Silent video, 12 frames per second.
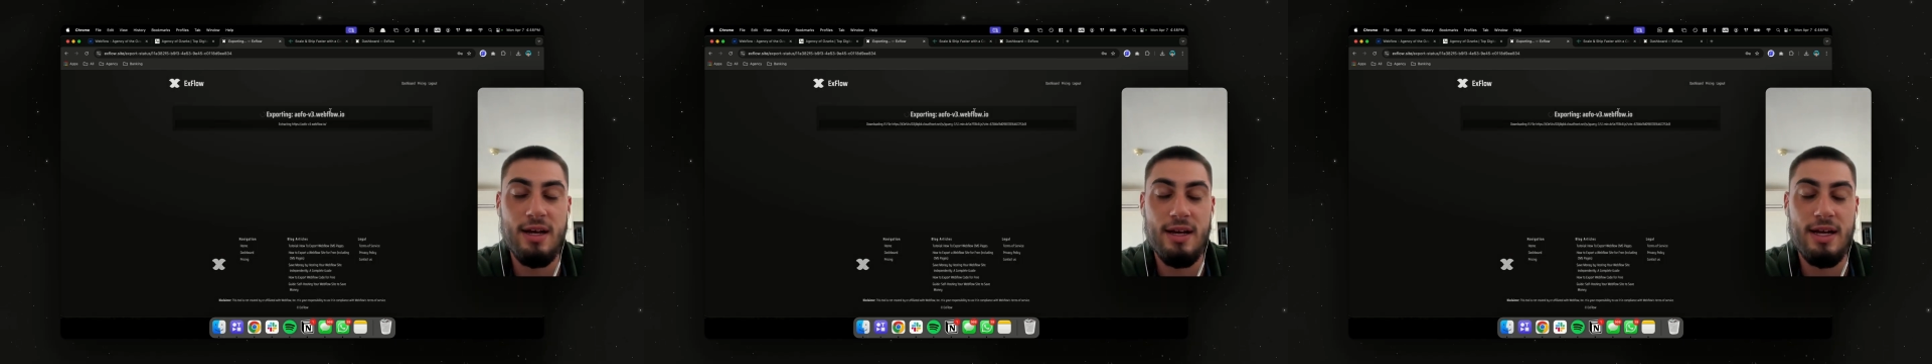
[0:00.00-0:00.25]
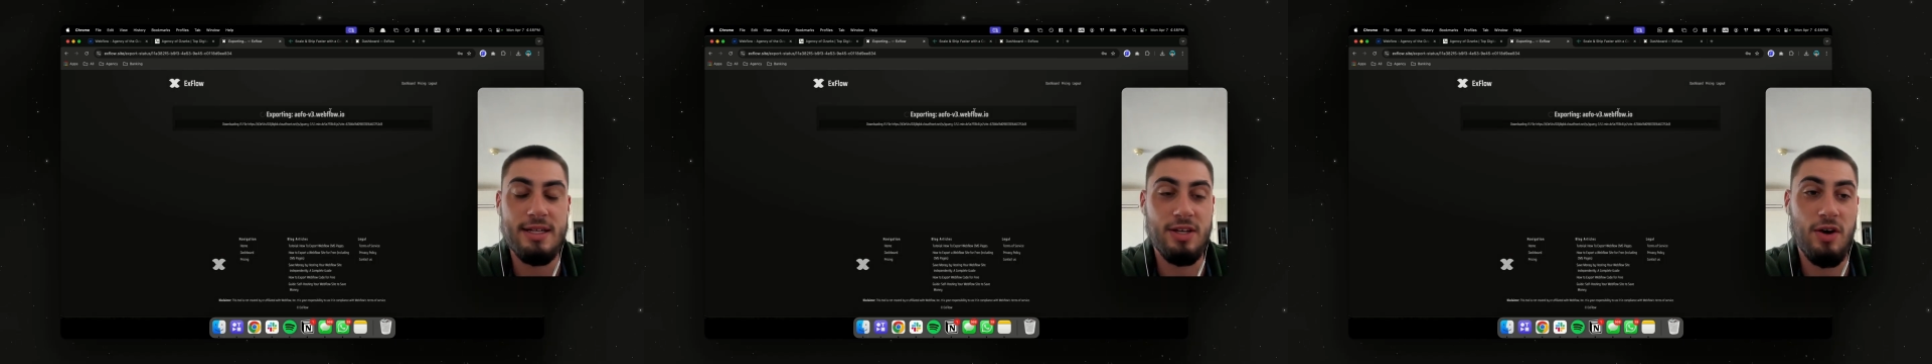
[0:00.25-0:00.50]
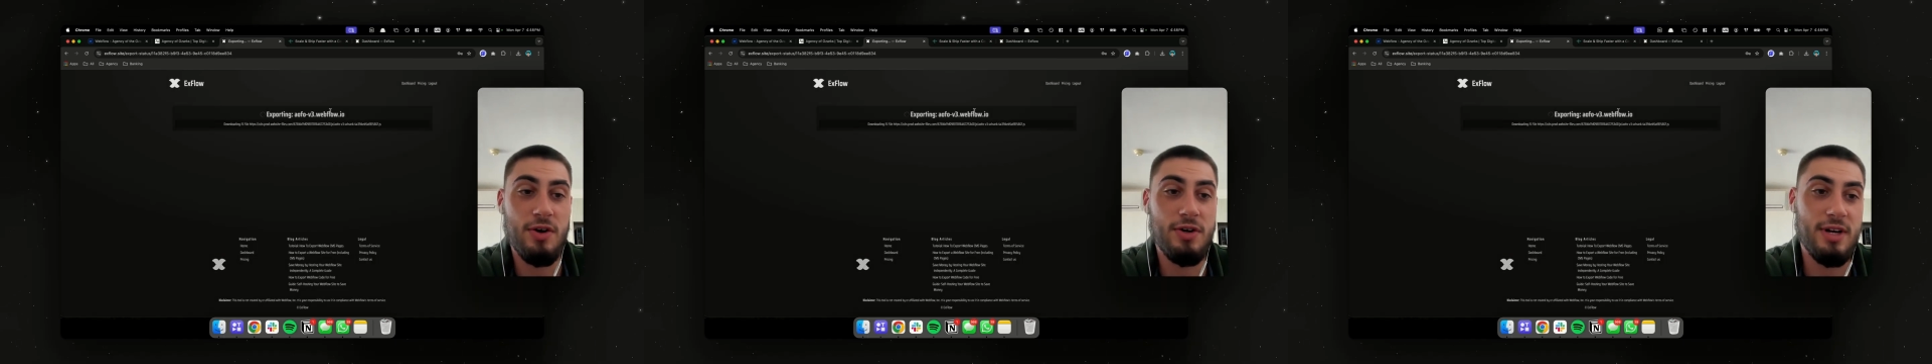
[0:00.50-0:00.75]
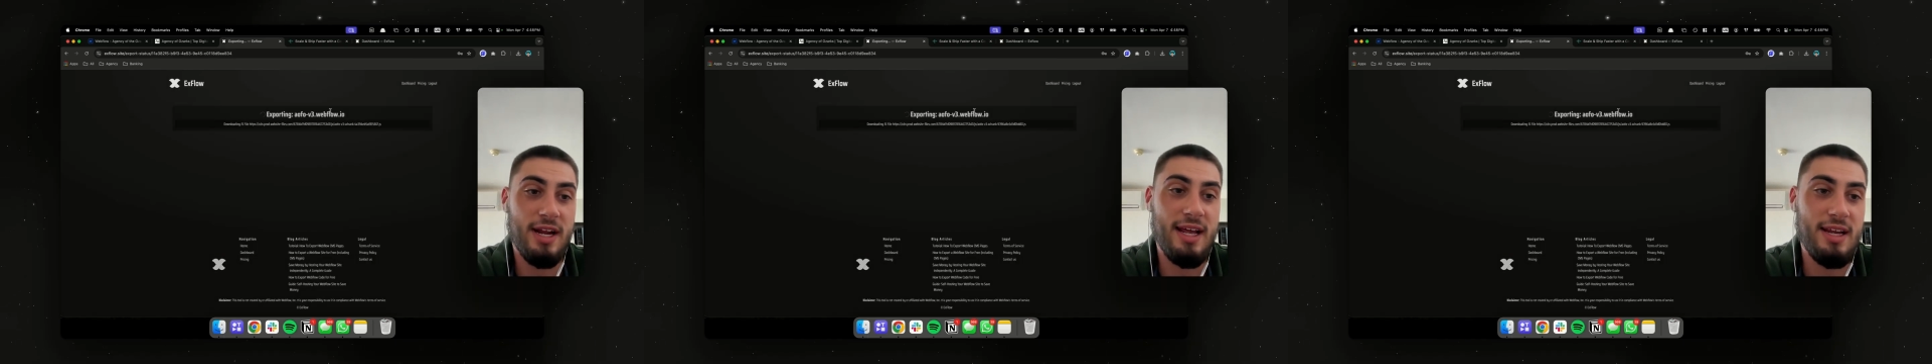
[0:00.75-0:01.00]
It's
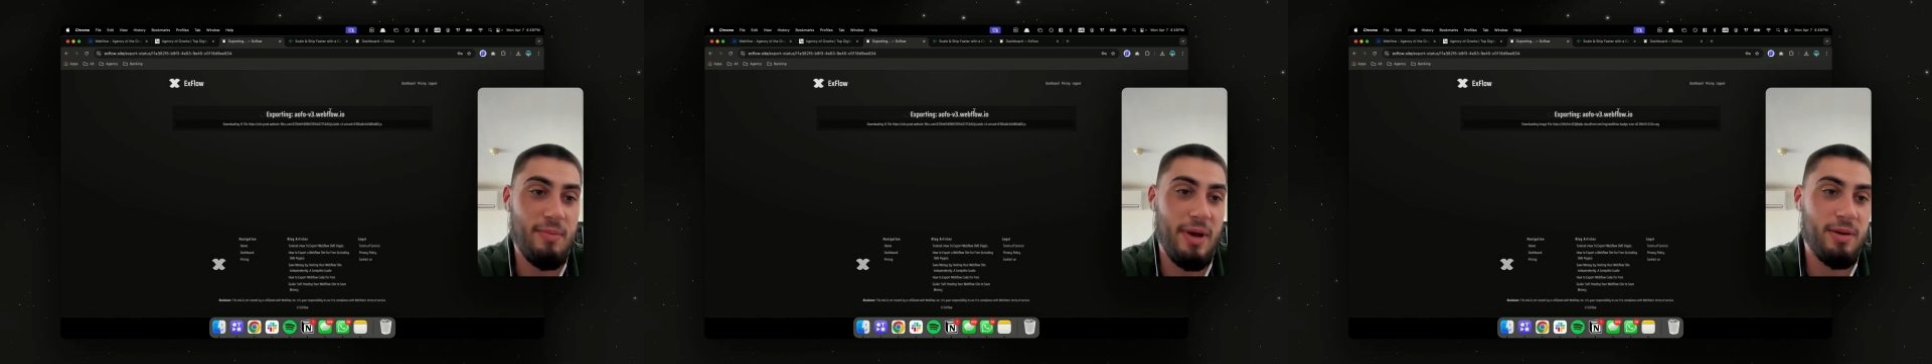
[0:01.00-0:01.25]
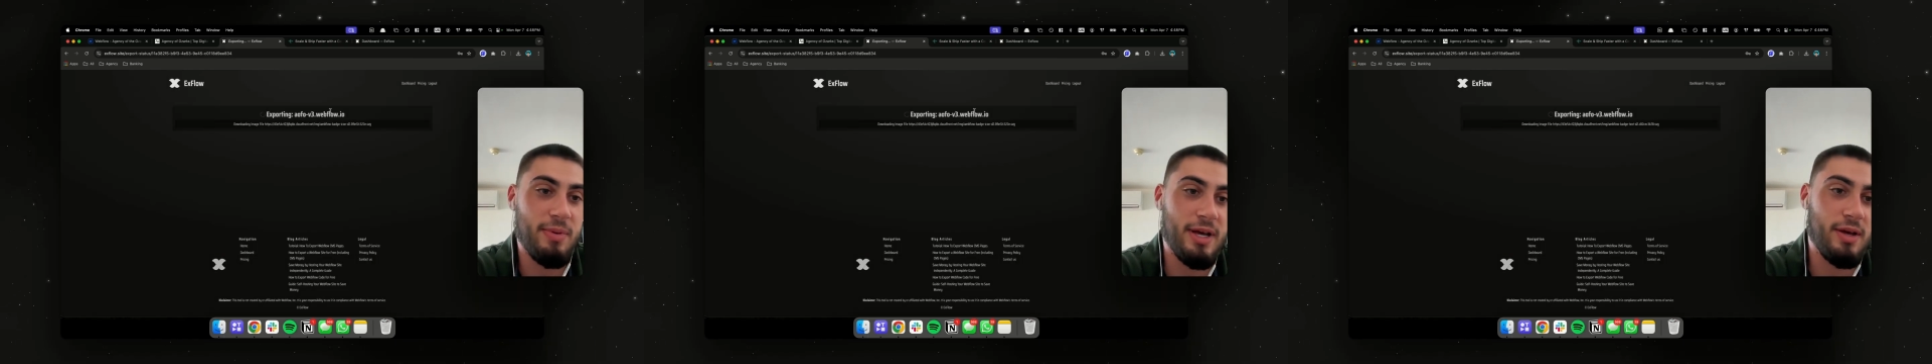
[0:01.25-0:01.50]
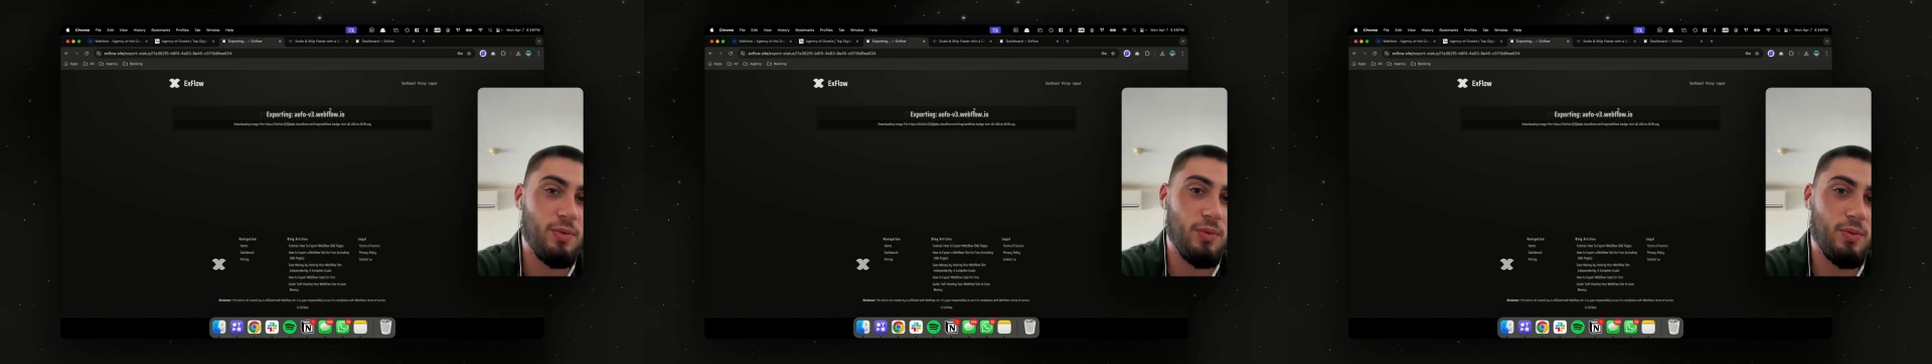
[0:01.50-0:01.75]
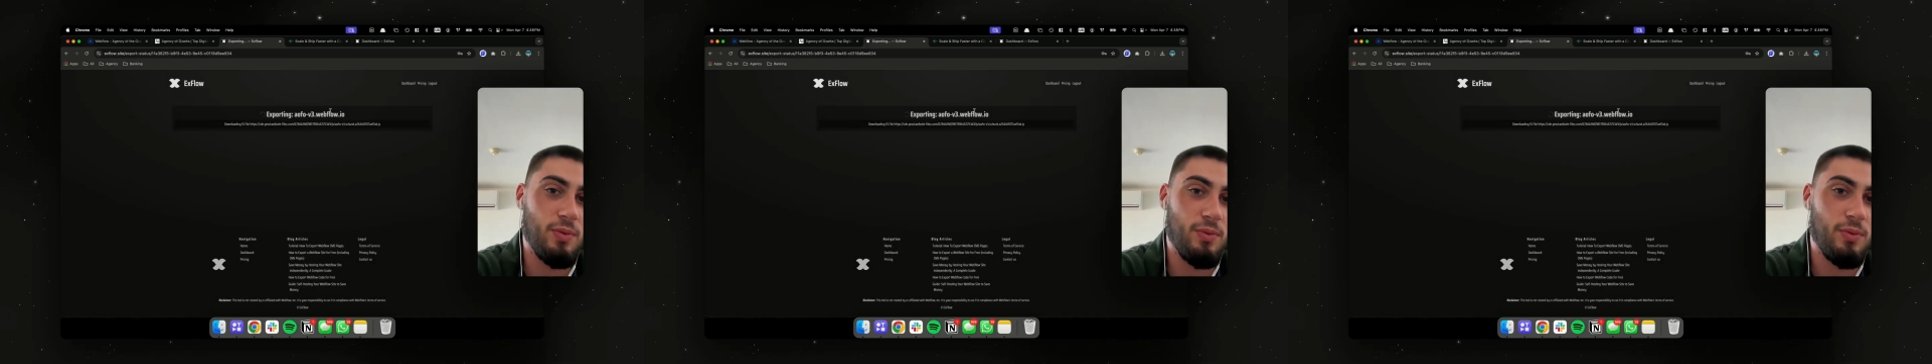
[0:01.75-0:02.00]
180 megabyte
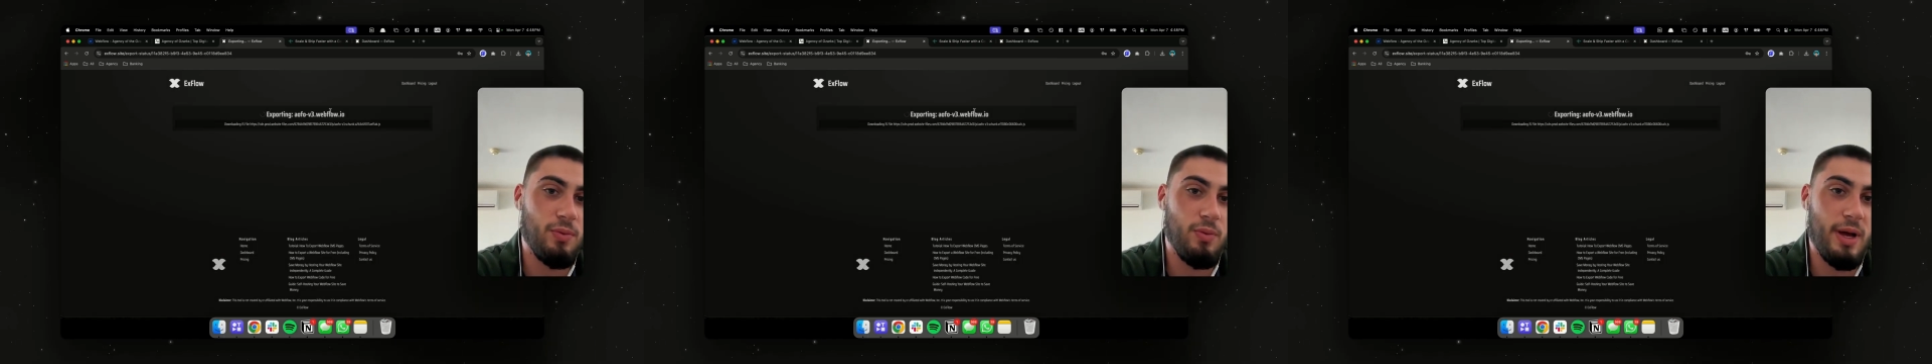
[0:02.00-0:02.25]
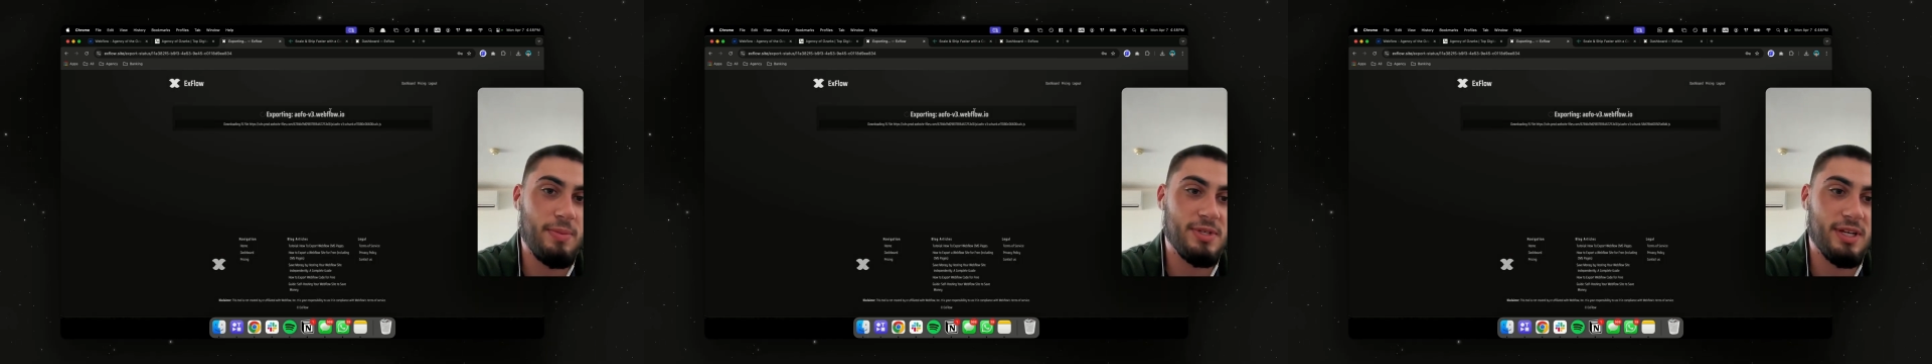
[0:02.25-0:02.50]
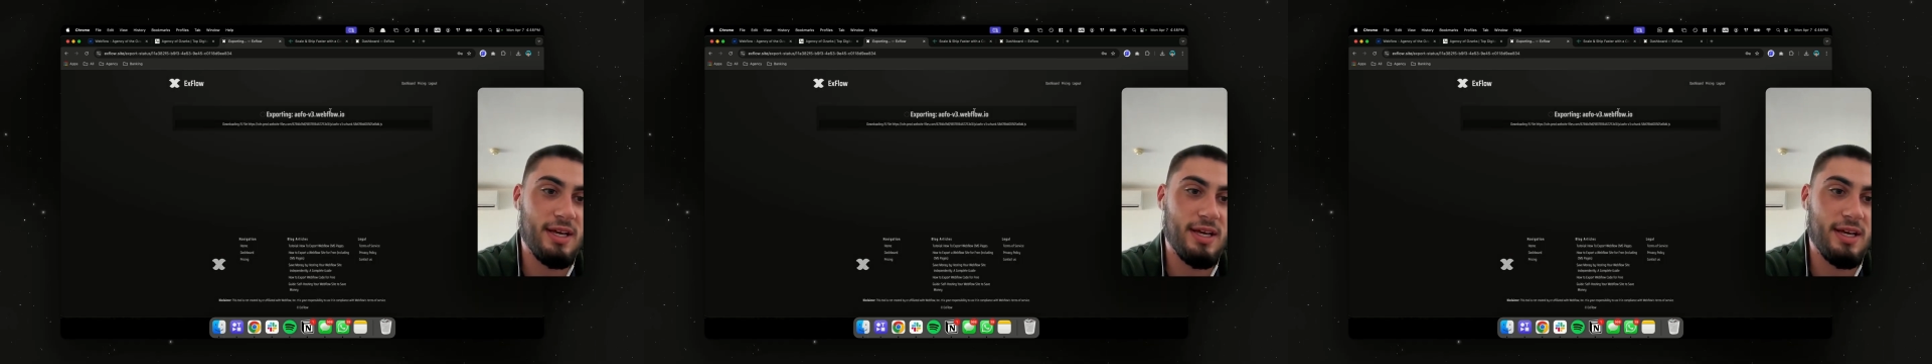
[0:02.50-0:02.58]
website